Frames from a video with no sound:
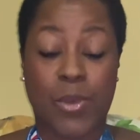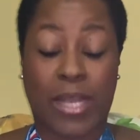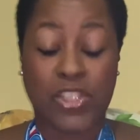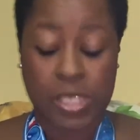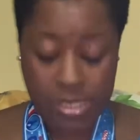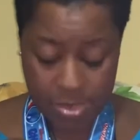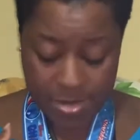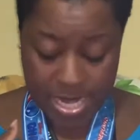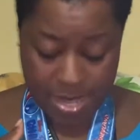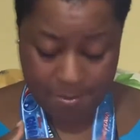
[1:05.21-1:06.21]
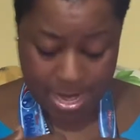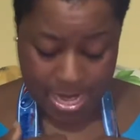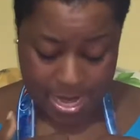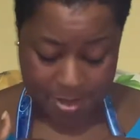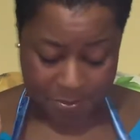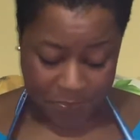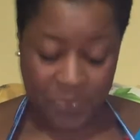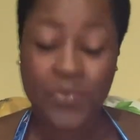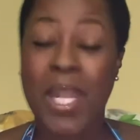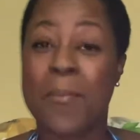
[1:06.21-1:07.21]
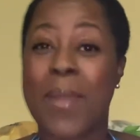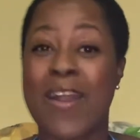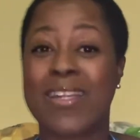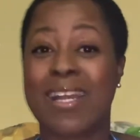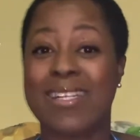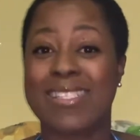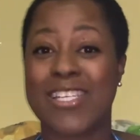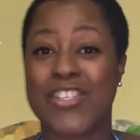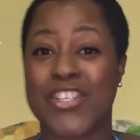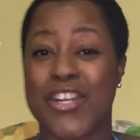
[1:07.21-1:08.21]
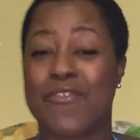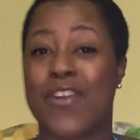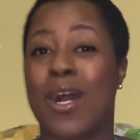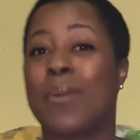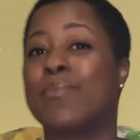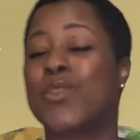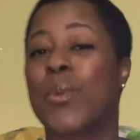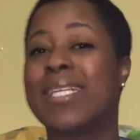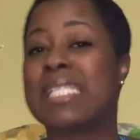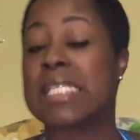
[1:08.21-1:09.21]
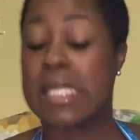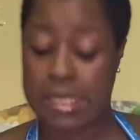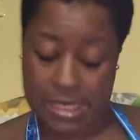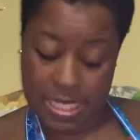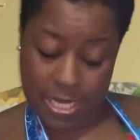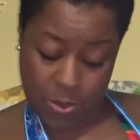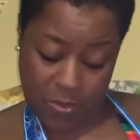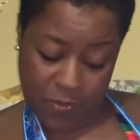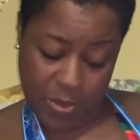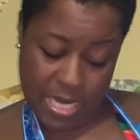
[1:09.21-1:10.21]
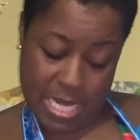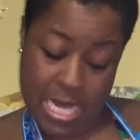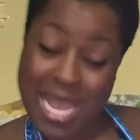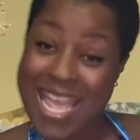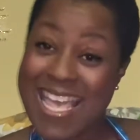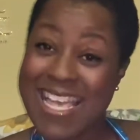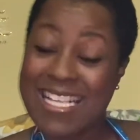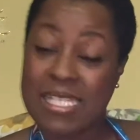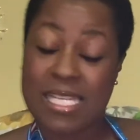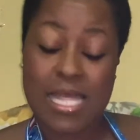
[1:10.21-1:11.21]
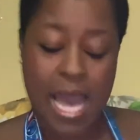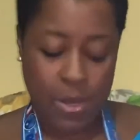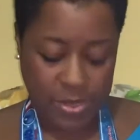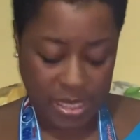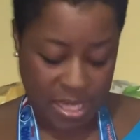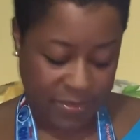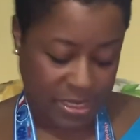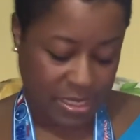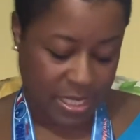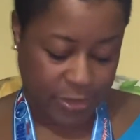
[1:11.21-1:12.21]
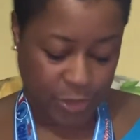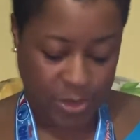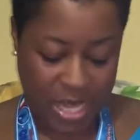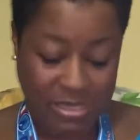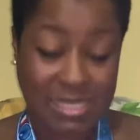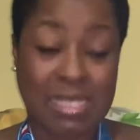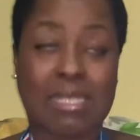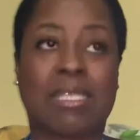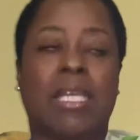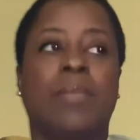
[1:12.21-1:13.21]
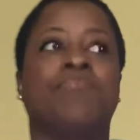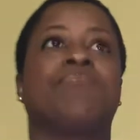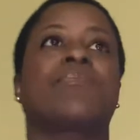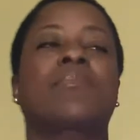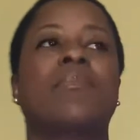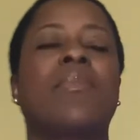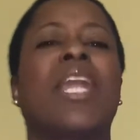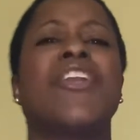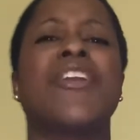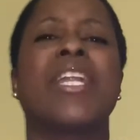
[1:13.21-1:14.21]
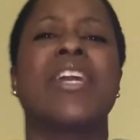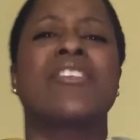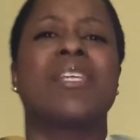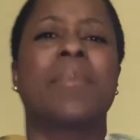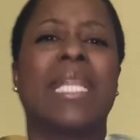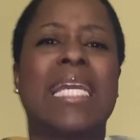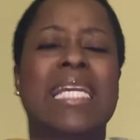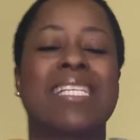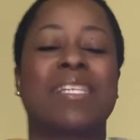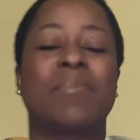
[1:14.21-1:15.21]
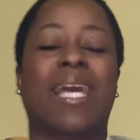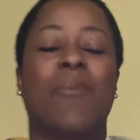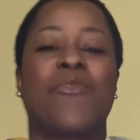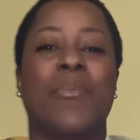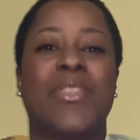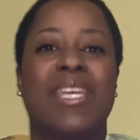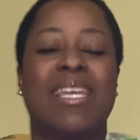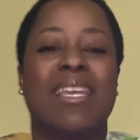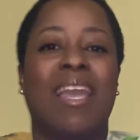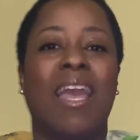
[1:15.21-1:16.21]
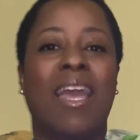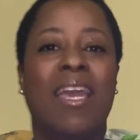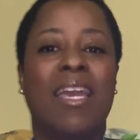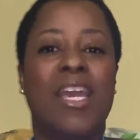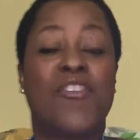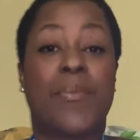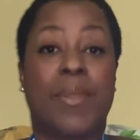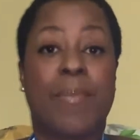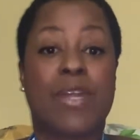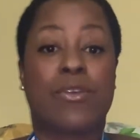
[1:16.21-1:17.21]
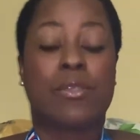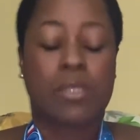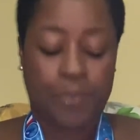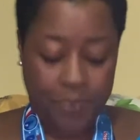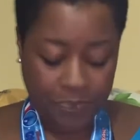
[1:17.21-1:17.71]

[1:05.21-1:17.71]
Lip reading: You actually see me in my marathon t-shirt from 2016. I don't know if you can see that. It's 11/6/2016. And you're gonna hear some clanking sometime from the metals.